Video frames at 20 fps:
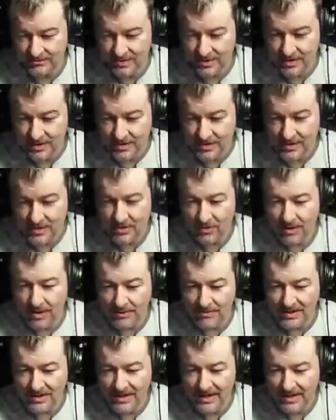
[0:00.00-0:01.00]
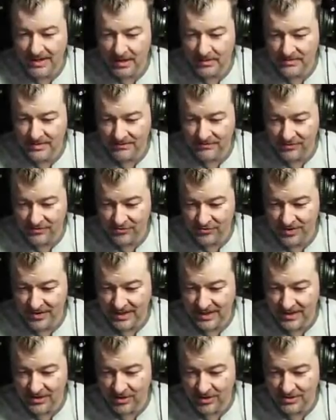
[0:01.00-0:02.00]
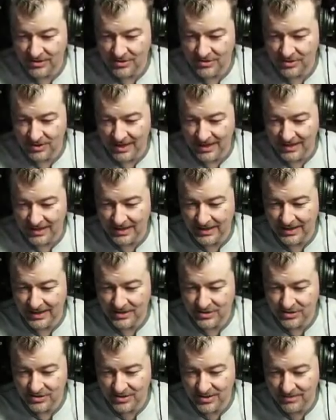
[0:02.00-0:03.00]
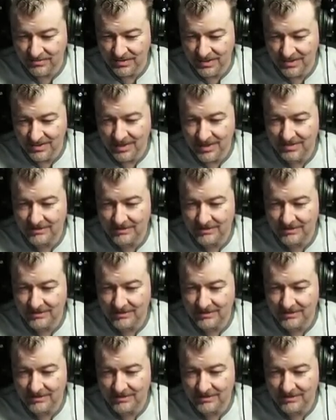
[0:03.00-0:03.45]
So yeah. I mean, that helps if you're trying to get onto like a ledge or something like that.